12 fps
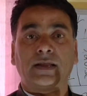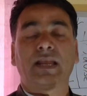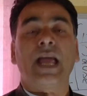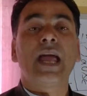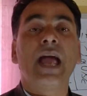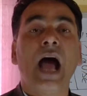
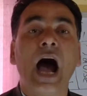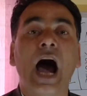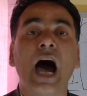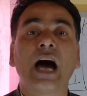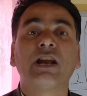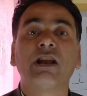They
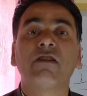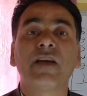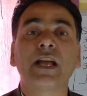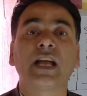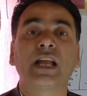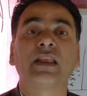are
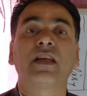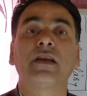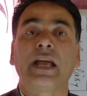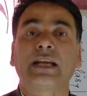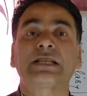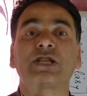living in
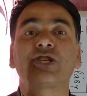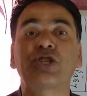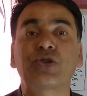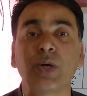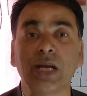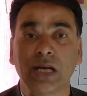the next
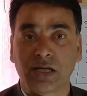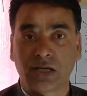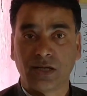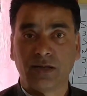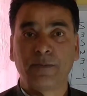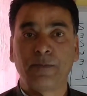
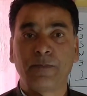street.